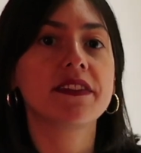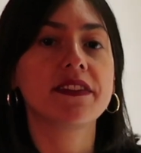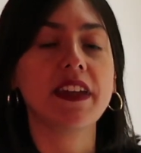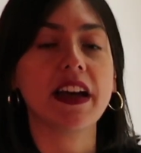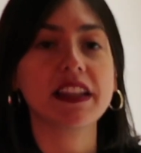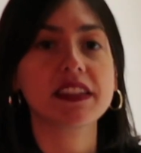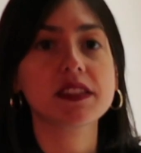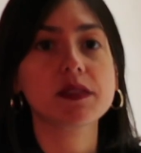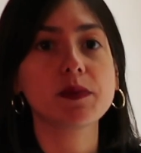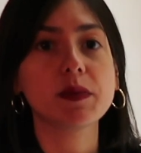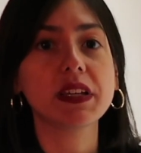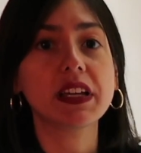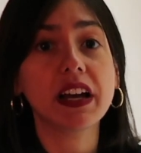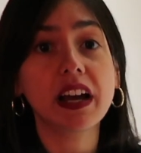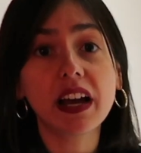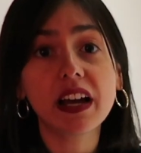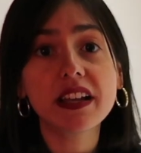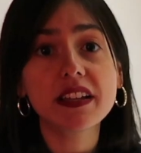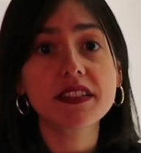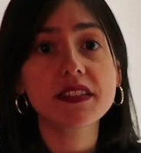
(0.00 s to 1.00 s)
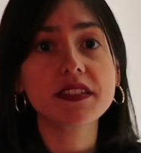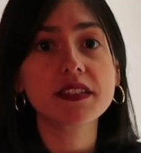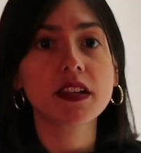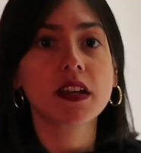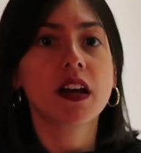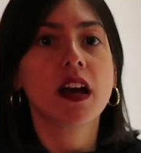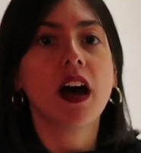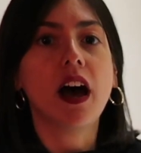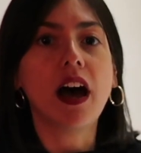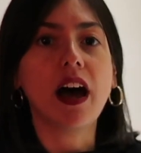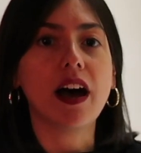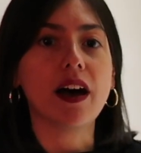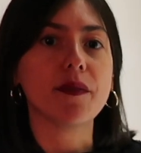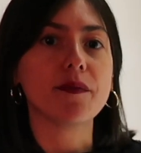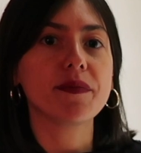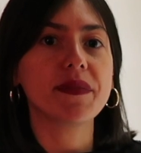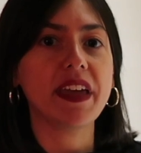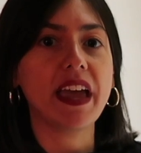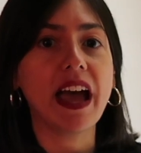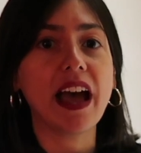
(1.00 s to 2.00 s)
That's because
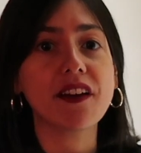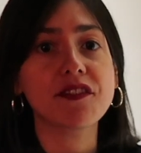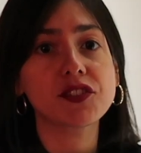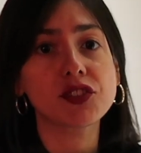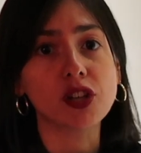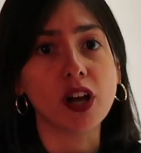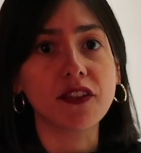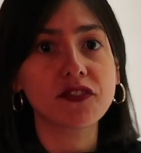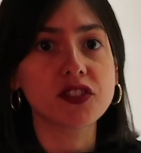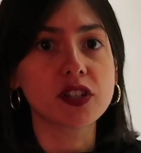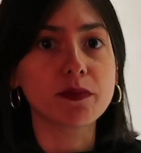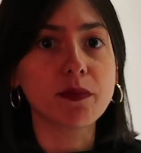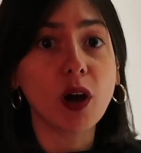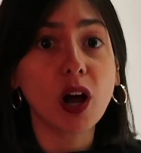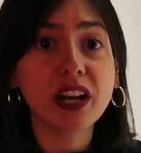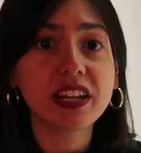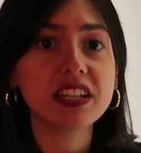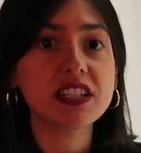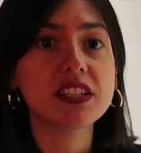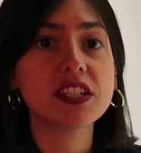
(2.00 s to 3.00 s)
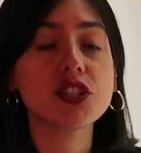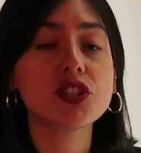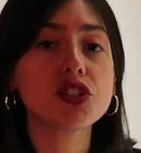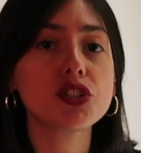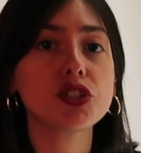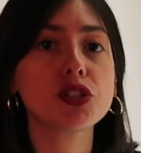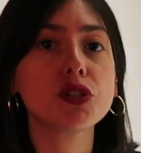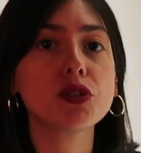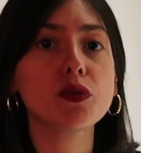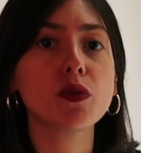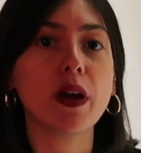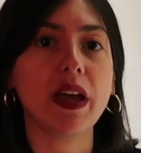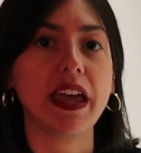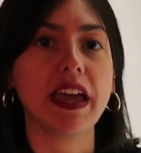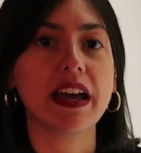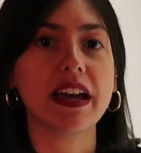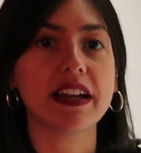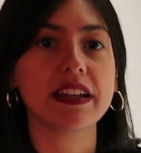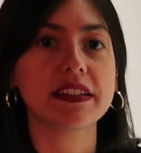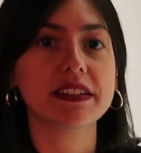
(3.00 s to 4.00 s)
they have softer body tissue,
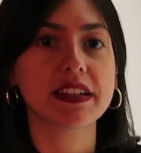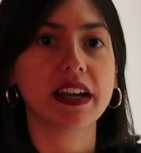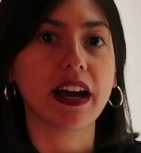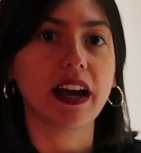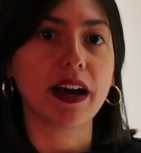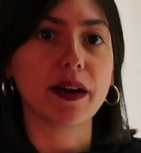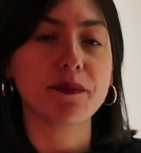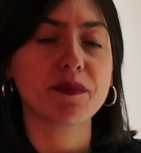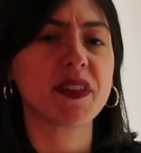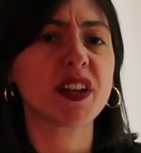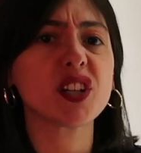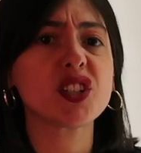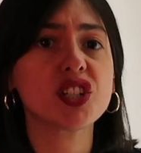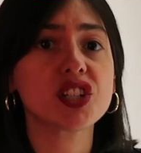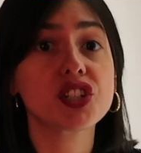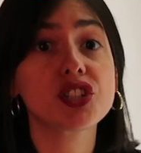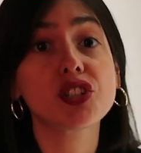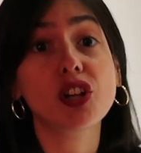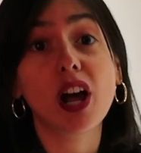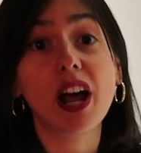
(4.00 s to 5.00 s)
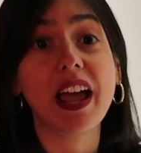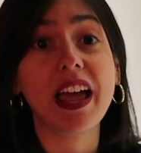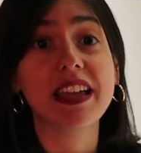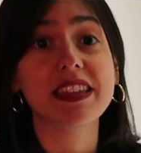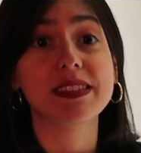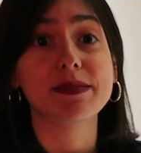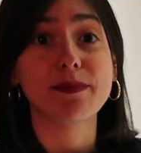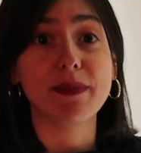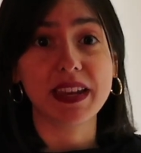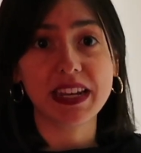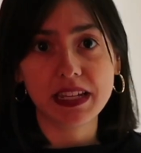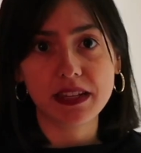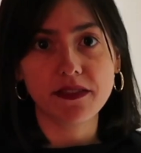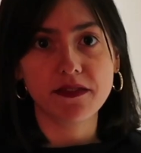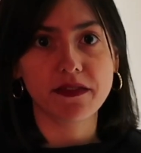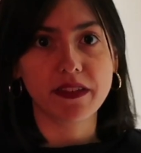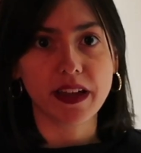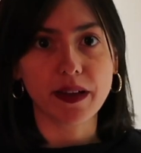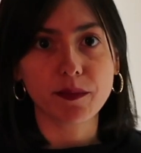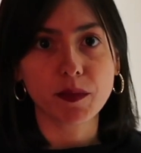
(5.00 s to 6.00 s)
and there are just not as many
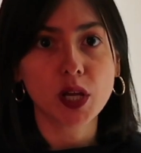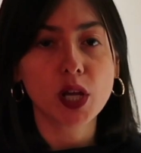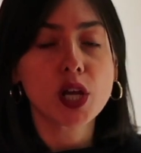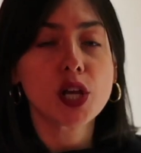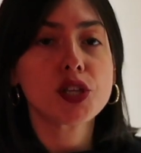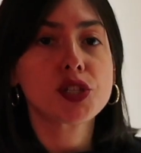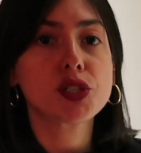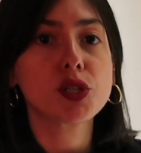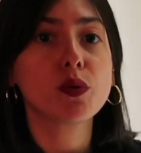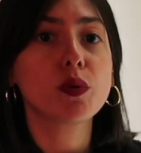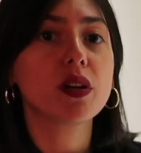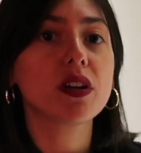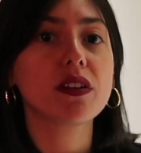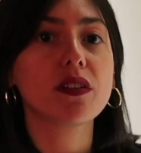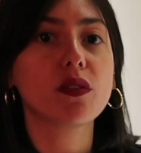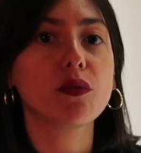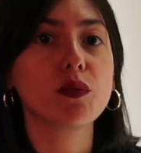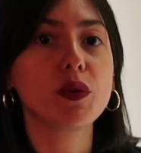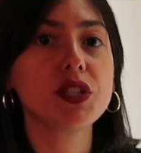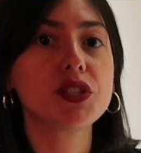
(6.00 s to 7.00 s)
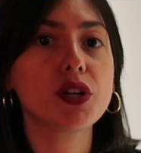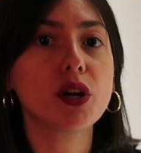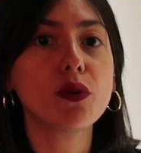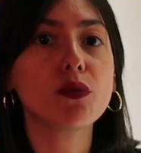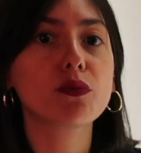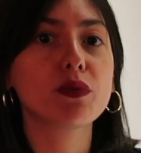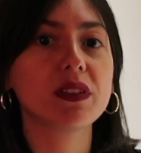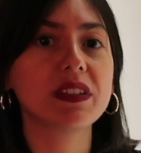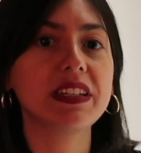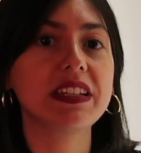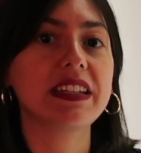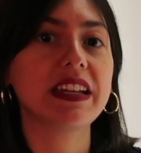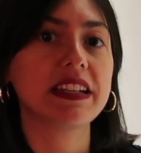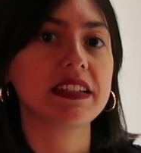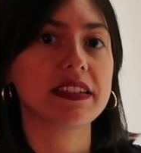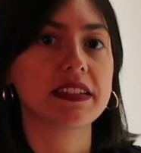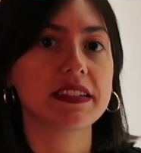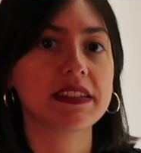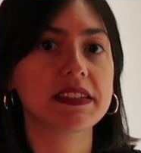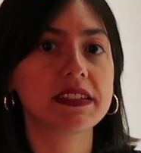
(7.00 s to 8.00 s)
of them. So we don't really
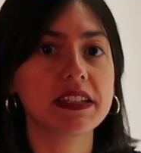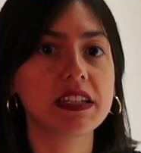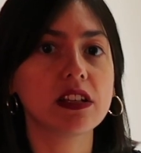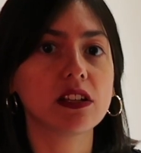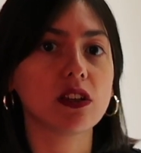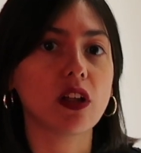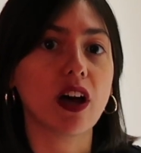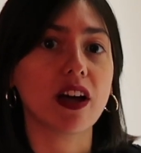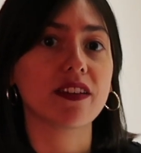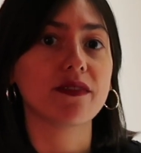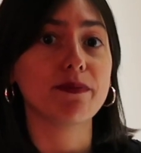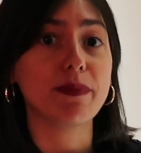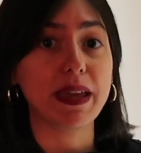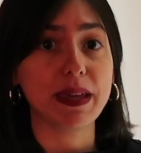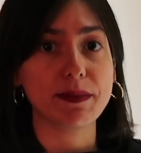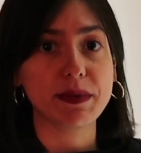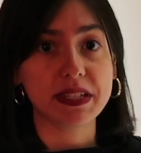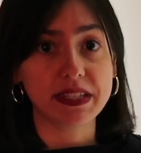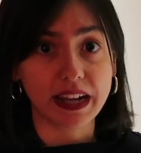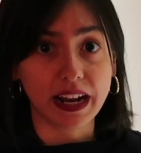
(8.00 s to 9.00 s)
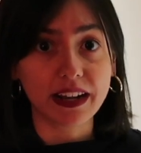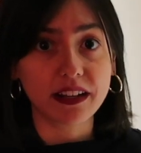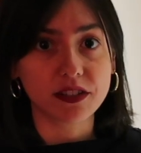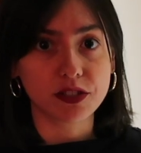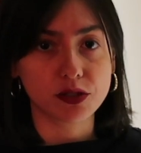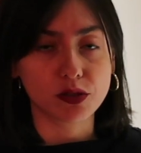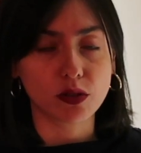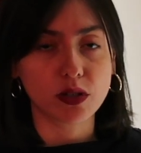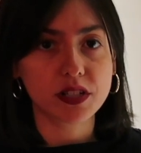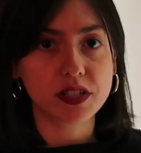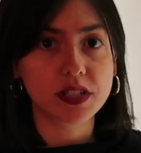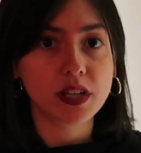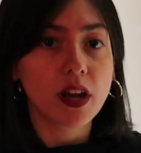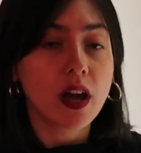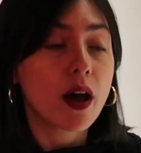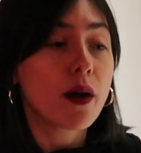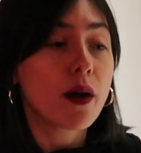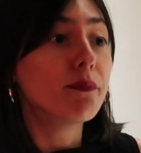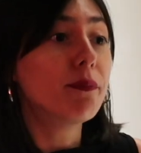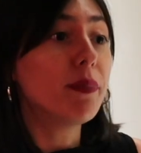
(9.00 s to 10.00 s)
get to see a lot of baby dinosaurs.
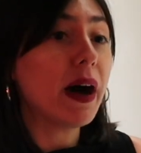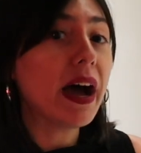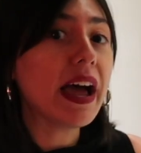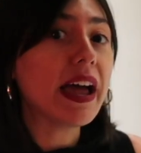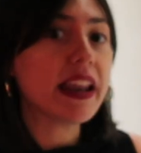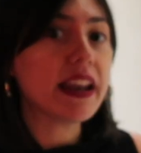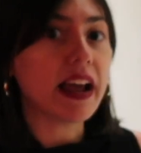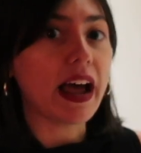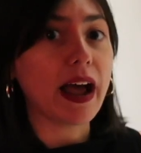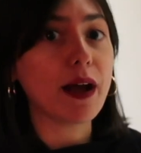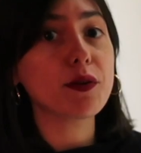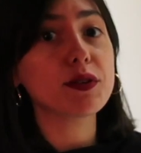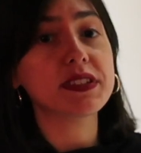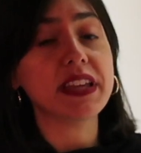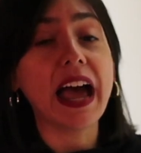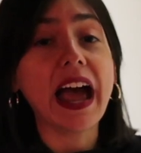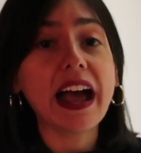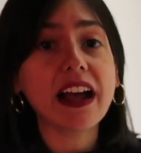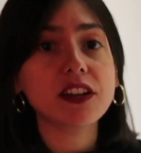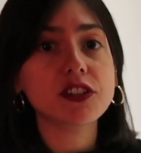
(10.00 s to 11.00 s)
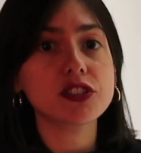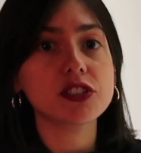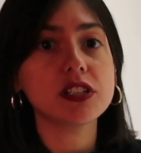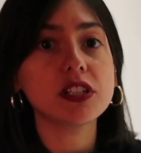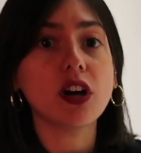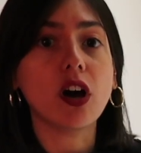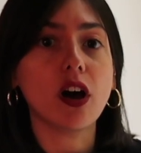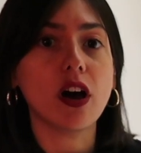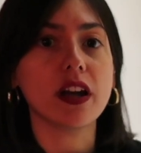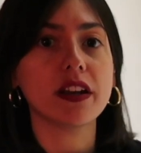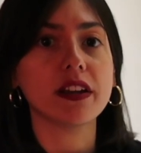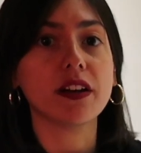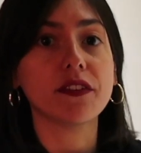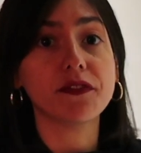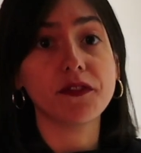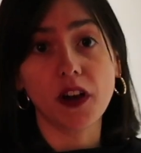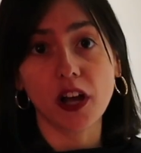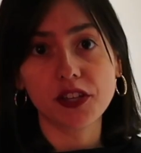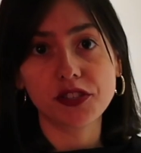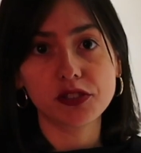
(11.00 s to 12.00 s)
But I was actually on a
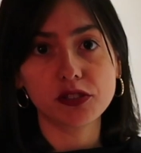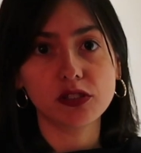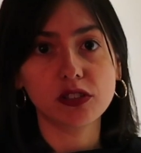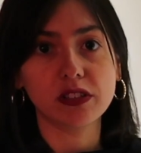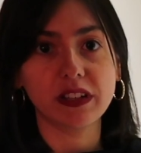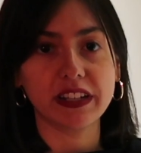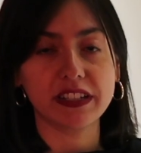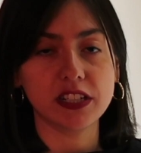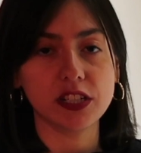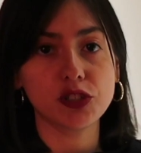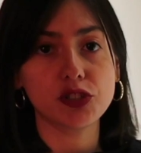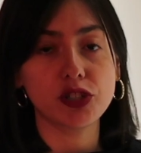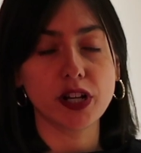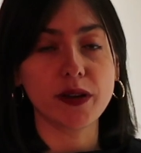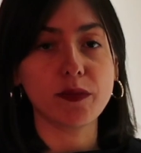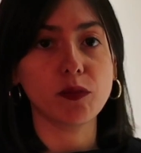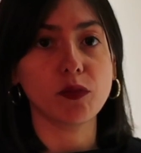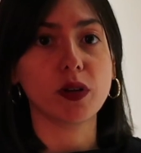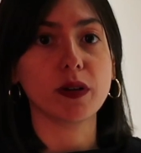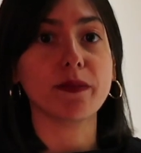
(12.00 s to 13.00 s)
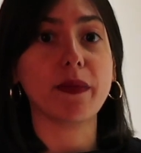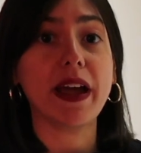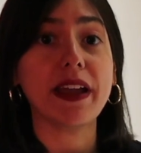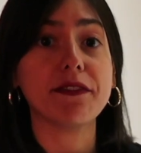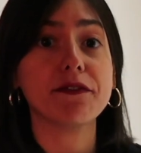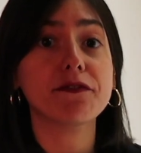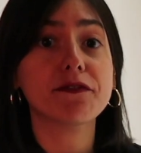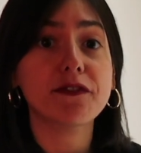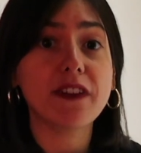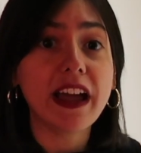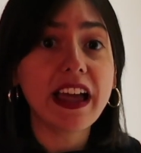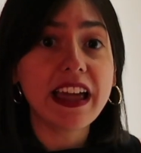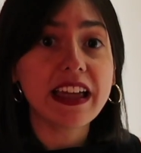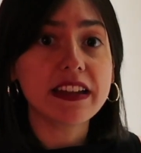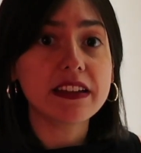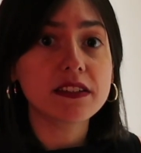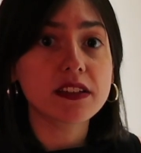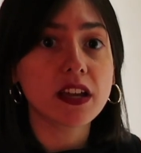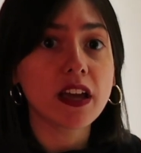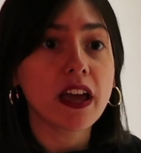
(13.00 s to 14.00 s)
fossil collecting trip where my
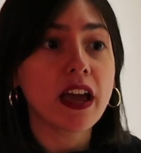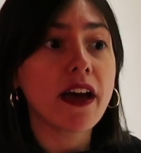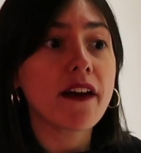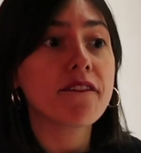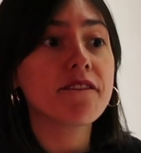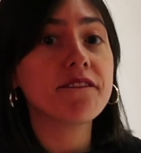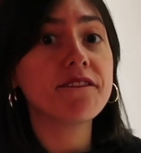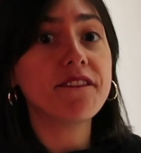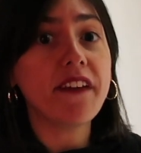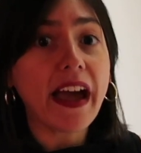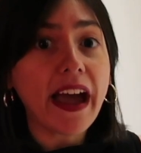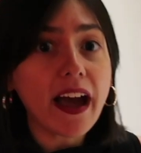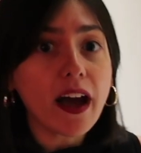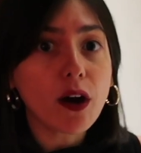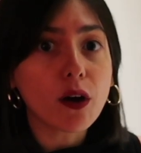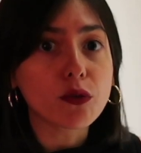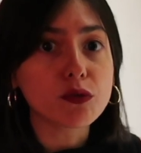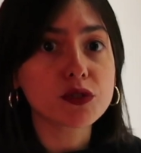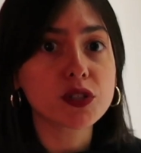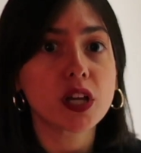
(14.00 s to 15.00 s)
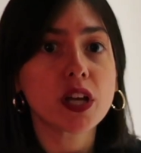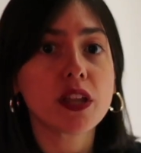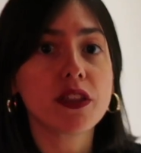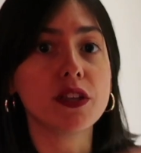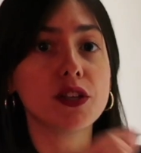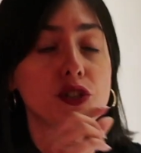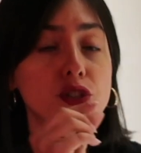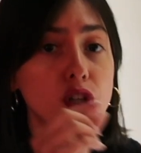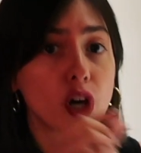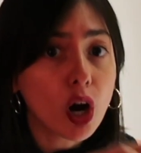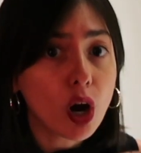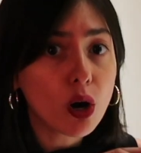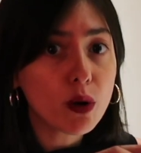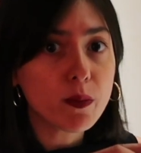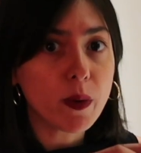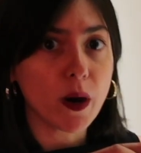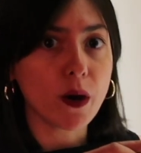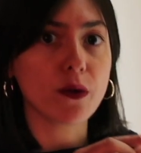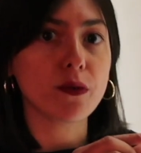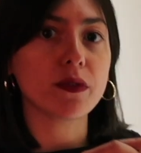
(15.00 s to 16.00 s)
friend found the toe
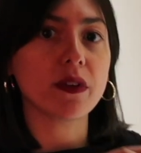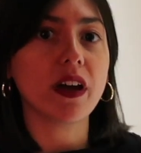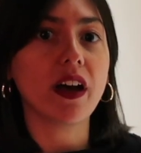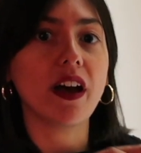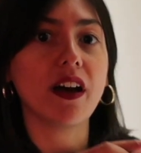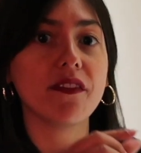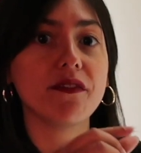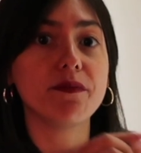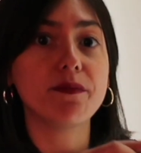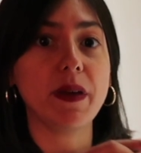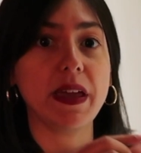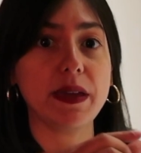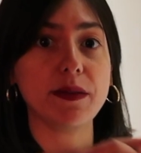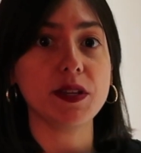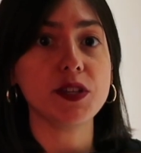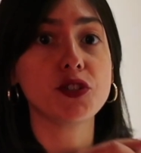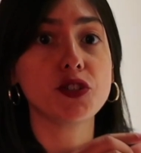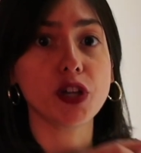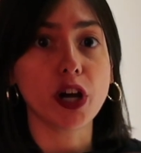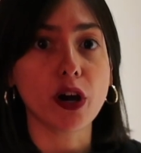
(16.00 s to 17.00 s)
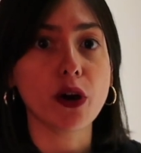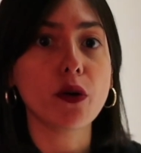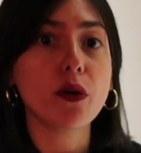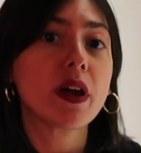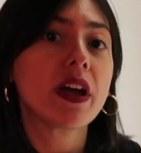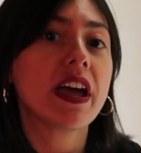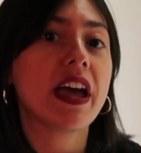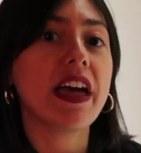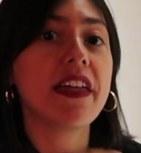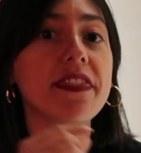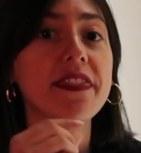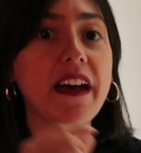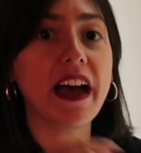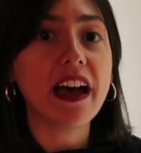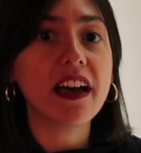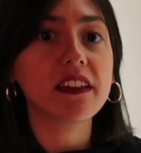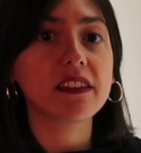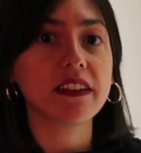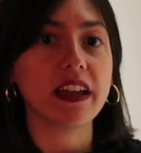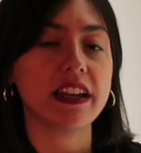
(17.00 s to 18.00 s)
bone of Baby Joe, and
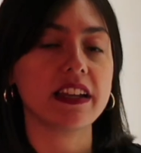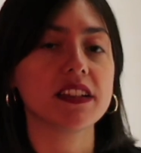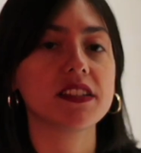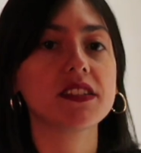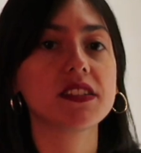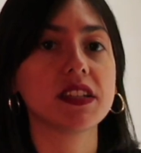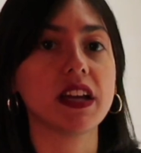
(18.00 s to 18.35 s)
that led us